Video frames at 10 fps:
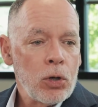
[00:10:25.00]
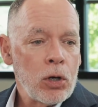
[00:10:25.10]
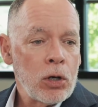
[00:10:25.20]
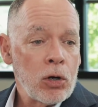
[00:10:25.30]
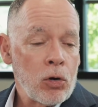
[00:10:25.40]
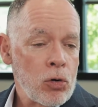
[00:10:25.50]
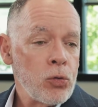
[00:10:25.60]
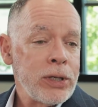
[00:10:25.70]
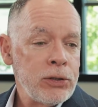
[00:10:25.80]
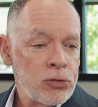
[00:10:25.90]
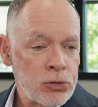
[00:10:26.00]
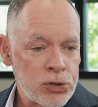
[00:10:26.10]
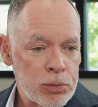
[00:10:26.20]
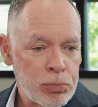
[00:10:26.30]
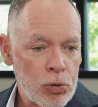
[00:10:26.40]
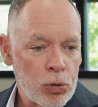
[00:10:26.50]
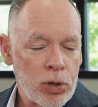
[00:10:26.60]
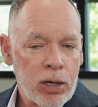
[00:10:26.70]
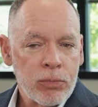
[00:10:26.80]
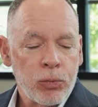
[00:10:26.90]
our own internship
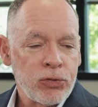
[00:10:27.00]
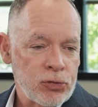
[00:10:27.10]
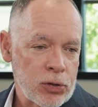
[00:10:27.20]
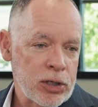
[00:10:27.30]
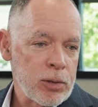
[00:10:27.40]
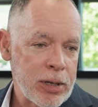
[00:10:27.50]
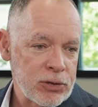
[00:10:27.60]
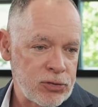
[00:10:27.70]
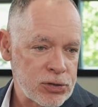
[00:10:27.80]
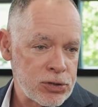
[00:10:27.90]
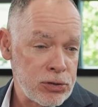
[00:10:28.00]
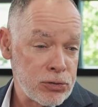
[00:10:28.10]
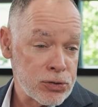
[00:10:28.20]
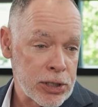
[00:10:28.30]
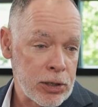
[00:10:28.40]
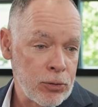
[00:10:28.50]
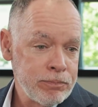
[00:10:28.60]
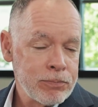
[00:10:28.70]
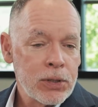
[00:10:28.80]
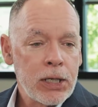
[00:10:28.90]
program that we started about 6 years ago.
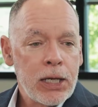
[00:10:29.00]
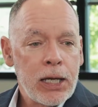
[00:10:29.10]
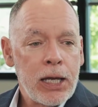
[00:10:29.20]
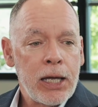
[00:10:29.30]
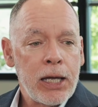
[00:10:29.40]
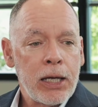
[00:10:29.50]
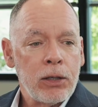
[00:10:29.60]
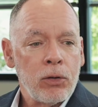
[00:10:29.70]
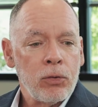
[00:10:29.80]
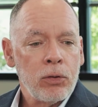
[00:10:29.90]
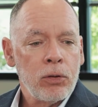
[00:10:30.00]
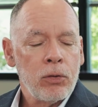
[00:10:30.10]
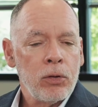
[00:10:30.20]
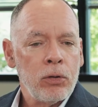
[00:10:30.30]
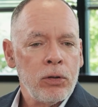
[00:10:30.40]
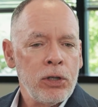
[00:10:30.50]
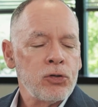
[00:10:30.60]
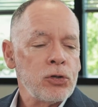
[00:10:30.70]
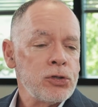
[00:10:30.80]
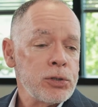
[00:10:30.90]
And
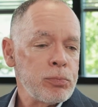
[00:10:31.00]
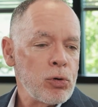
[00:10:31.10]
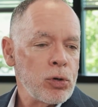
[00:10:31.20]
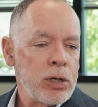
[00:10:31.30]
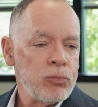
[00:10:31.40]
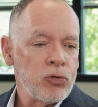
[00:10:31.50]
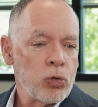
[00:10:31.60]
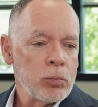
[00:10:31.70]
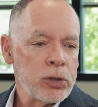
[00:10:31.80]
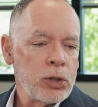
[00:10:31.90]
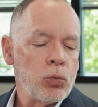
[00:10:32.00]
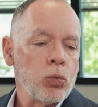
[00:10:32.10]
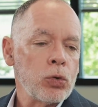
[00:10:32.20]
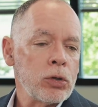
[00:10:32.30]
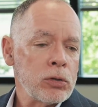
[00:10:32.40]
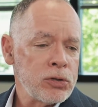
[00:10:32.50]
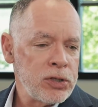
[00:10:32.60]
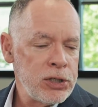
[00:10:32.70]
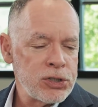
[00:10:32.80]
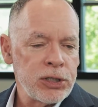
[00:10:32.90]
internship programs, normally we're
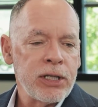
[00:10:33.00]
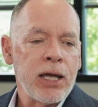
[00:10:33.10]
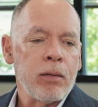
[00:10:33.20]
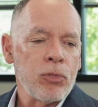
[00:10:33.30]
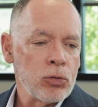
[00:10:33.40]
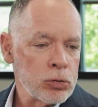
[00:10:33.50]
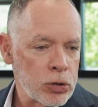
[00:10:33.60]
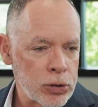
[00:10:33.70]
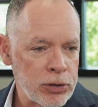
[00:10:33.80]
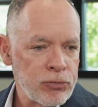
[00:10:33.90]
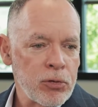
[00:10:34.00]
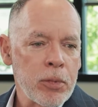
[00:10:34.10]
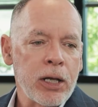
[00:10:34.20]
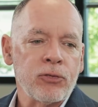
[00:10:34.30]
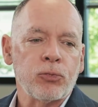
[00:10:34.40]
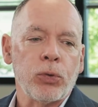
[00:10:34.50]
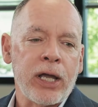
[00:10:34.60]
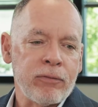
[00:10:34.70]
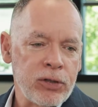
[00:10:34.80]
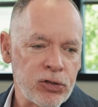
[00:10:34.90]
teaching them, they're learning from us, we
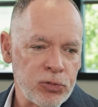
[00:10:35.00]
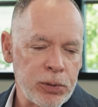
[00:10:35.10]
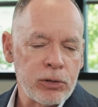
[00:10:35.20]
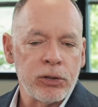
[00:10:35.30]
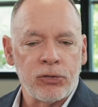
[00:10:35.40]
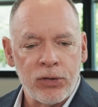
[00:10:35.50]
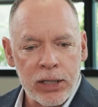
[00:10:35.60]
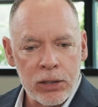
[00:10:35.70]
have the experience, they